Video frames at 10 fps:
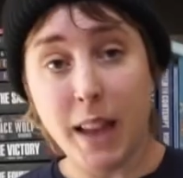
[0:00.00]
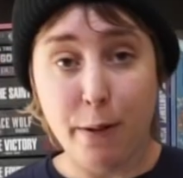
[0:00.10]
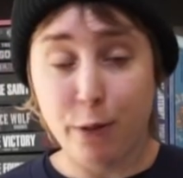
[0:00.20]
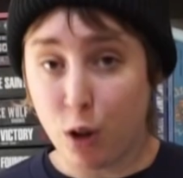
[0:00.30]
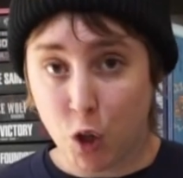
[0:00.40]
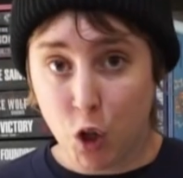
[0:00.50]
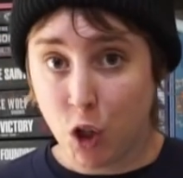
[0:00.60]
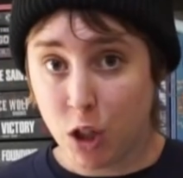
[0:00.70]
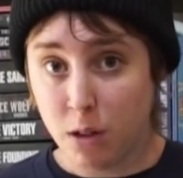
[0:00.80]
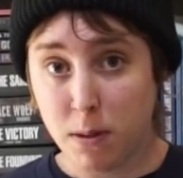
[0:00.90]
the lifelong
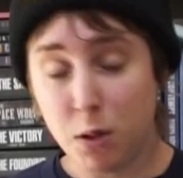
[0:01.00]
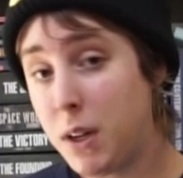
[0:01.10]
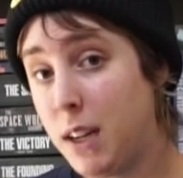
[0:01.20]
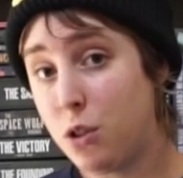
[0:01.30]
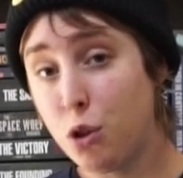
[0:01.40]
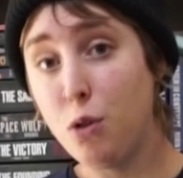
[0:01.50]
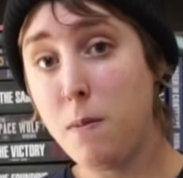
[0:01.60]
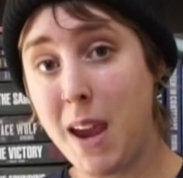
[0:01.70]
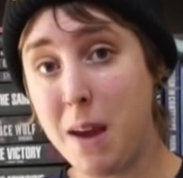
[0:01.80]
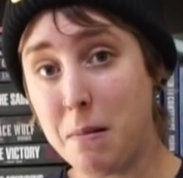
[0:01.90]
union between two
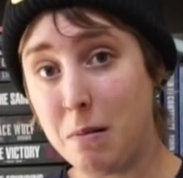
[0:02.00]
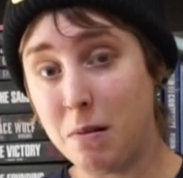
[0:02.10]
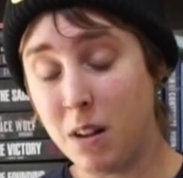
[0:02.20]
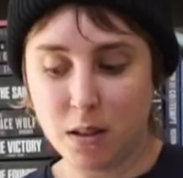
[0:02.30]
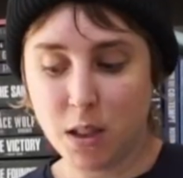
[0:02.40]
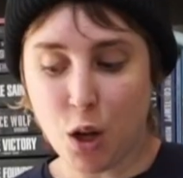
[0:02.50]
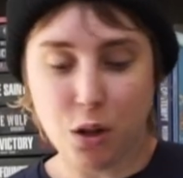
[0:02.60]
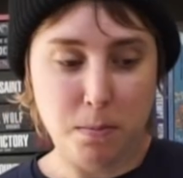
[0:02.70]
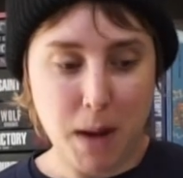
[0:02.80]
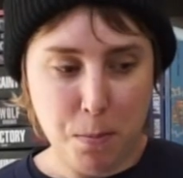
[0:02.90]
people.
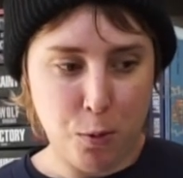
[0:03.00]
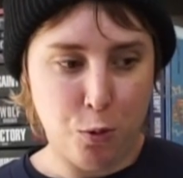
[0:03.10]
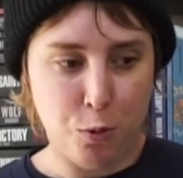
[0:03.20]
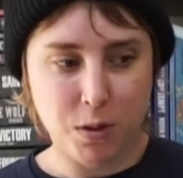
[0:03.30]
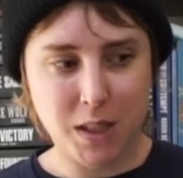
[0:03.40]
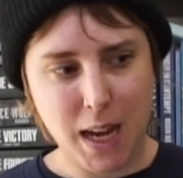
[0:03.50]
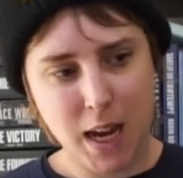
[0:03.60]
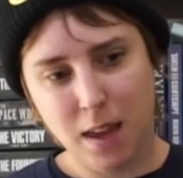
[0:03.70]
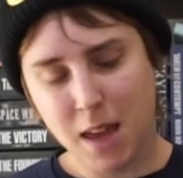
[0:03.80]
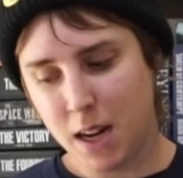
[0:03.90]
Certain people
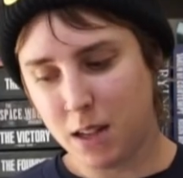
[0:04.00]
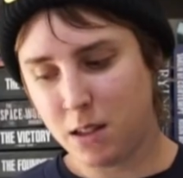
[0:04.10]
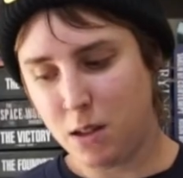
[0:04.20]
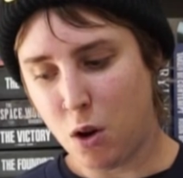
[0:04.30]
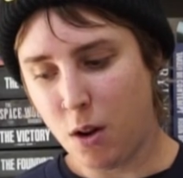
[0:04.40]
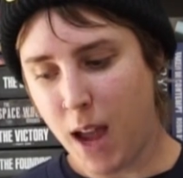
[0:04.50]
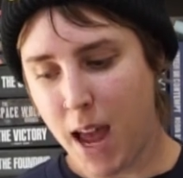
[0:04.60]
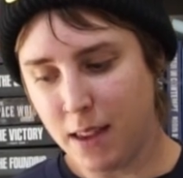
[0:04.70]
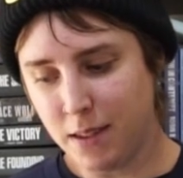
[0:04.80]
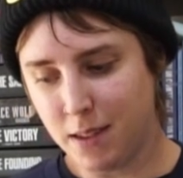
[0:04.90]
say that it's not
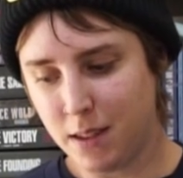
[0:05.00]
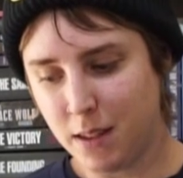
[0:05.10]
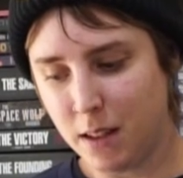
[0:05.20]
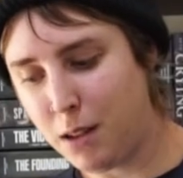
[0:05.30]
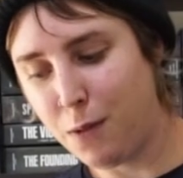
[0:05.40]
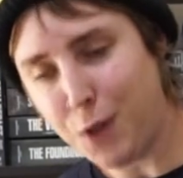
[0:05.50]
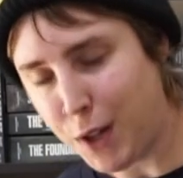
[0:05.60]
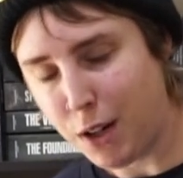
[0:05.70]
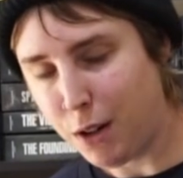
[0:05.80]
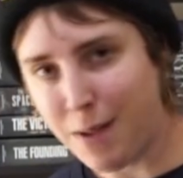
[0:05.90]
as
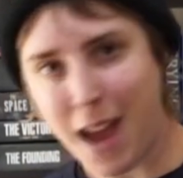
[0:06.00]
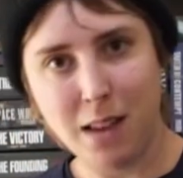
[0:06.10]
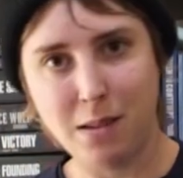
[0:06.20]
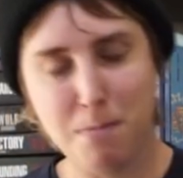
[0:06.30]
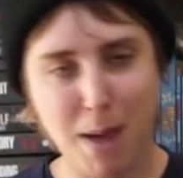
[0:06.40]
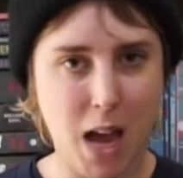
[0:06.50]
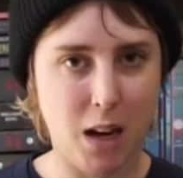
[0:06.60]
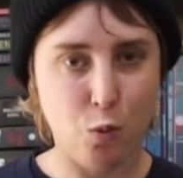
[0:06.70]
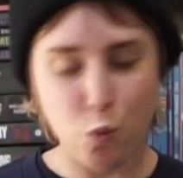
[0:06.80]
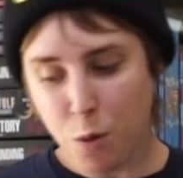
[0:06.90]
definitive as man
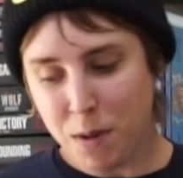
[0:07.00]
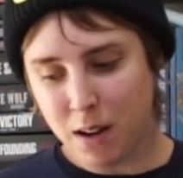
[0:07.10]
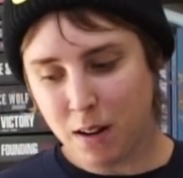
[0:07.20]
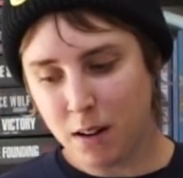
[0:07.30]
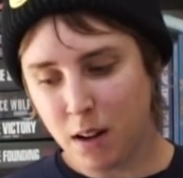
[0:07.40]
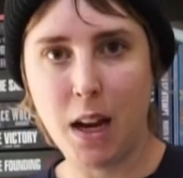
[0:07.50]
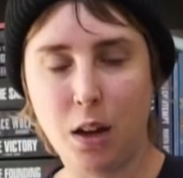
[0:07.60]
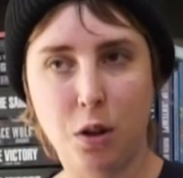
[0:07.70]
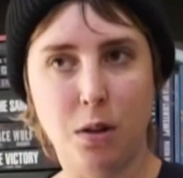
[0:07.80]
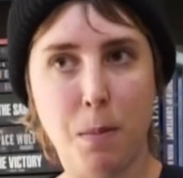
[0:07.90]
and woman. It
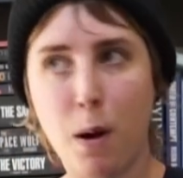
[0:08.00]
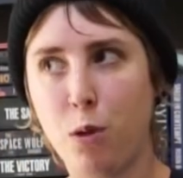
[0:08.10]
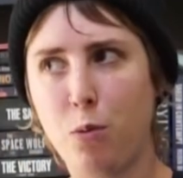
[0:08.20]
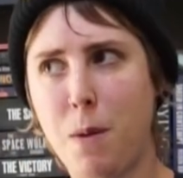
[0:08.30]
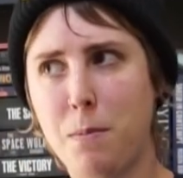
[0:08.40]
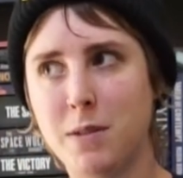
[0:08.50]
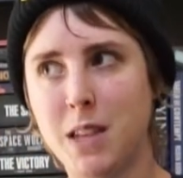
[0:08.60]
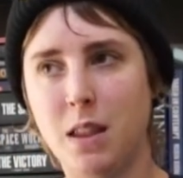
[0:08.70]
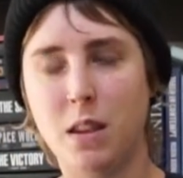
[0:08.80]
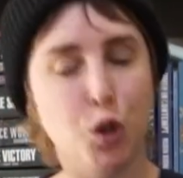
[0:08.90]
could both
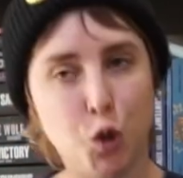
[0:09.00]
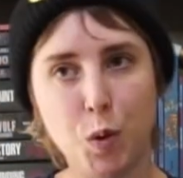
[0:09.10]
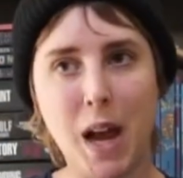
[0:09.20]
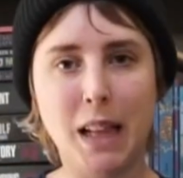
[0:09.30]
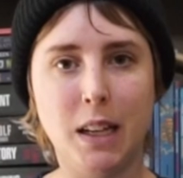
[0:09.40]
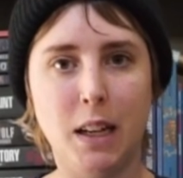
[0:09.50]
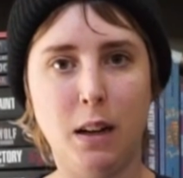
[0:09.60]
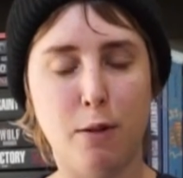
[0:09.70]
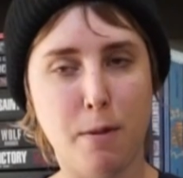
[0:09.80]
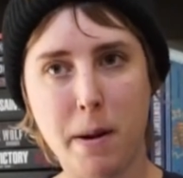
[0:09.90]
represent the
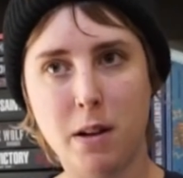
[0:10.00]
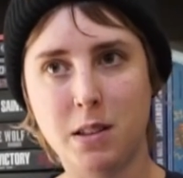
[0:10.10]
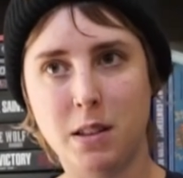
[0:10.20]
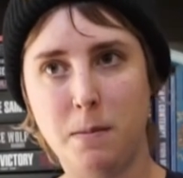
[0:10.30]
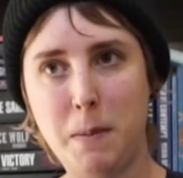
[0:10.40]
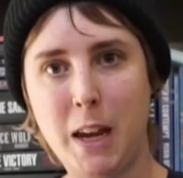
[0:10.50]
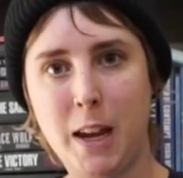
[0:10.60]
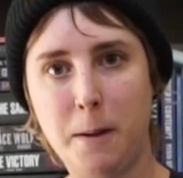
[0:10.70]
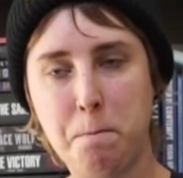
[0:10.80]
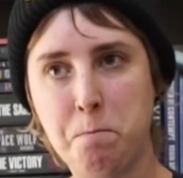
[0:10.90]
duality of a person
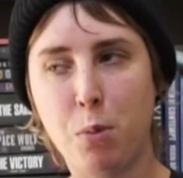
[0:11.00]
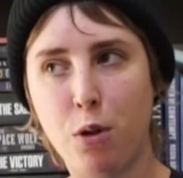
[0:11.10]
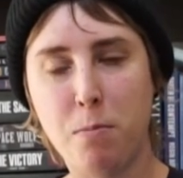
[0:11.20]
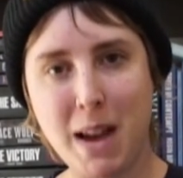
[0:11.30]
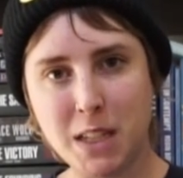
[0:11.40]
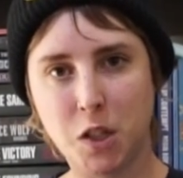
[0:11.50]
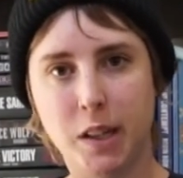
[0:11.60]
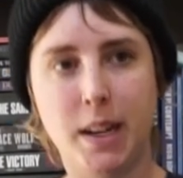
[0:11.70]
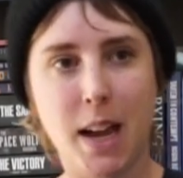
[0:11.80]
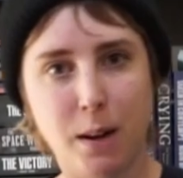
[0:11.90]
being both
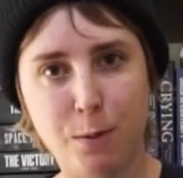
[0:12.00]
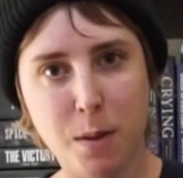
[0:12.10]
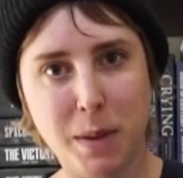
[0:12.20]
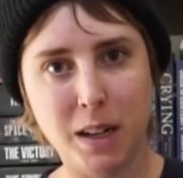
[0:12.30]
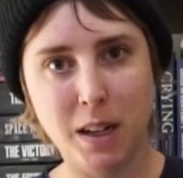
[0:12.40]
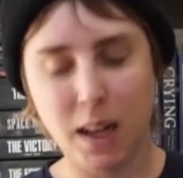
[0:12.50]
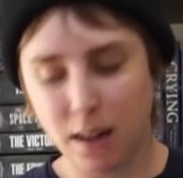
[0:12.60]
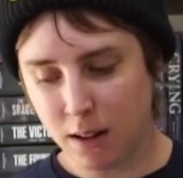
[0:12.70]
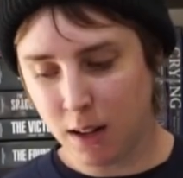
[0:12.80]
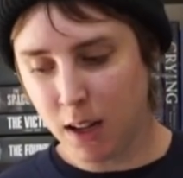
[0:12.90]
masculine and feminine
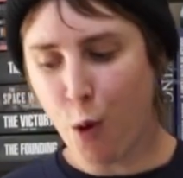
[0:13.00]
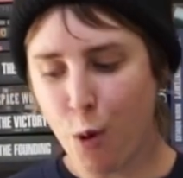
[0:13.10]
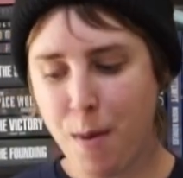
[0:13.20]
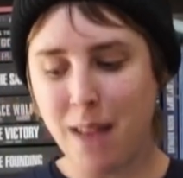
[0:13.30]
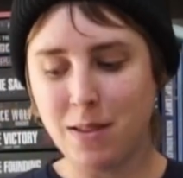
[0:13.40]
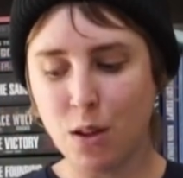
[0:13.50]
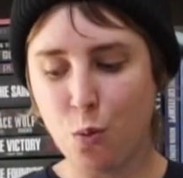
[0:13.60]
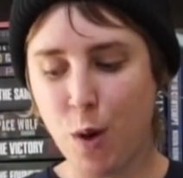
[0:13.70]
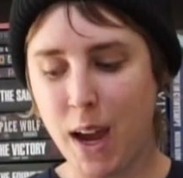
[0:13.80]
in a romantic